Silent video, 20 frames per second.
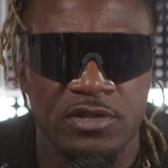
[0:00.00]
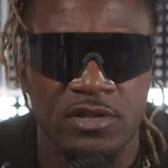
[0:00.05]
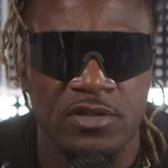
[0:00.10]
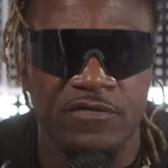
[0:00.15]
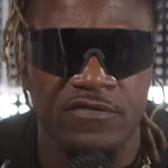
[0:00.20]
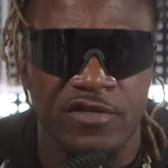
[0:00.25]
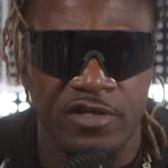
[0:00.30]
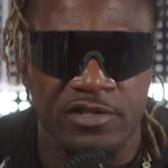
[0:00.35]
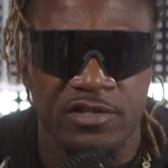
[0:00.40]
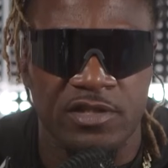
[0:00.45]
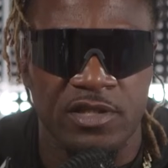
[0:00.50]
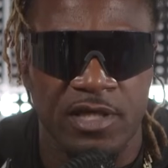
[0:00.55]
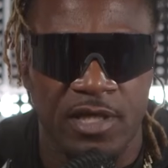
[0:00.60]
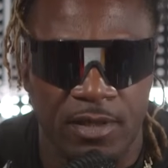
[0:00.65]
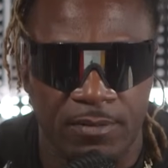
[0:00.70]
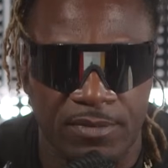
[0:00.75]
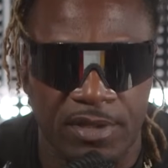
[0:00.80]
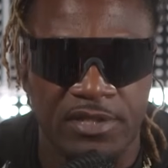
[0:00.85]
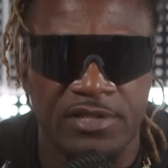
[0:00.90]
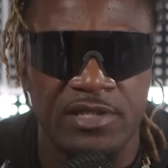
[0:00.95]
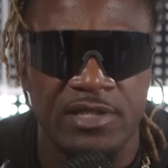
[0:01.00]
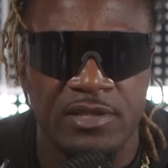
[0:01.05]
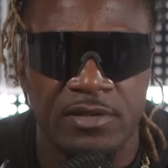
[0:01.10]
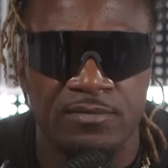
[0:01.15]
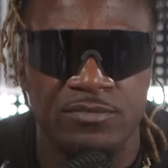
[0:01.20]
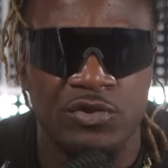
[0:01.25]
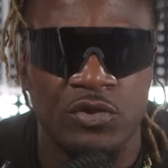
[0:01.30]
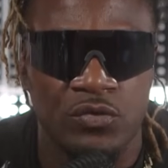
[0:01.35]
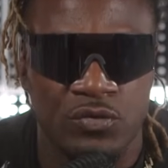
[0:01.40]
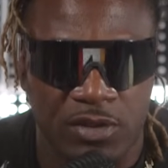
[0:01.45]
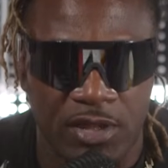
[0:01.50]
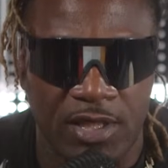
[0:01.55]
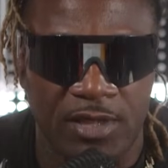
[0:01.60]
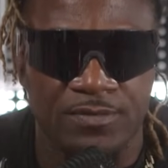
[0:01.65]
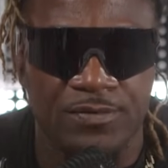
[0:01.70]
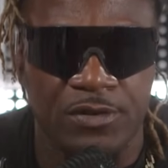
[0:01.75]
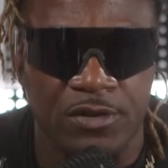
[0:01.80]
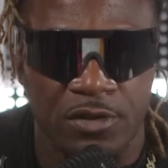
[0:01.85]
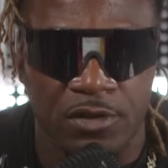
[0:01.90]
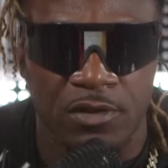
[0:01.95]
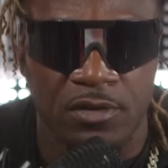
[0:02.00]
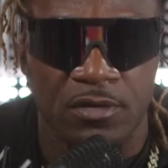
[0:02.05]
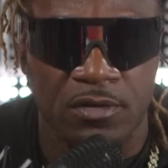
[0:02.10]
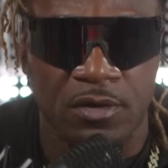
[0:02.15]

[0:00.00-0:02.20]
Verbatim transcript: division game. They see them two times. Yeah,